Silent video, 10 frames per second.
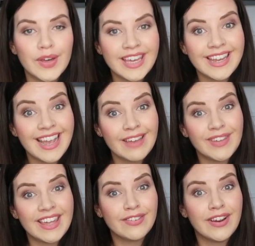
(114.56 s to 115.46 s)
We're gonna
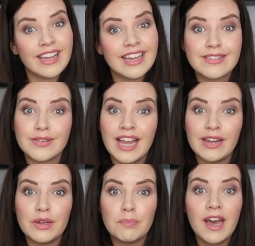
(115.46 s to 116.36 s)
be throwing a little
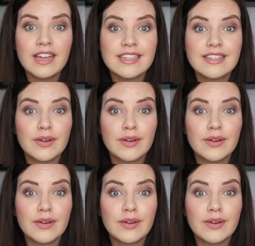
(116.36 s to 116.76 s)
Halloween party,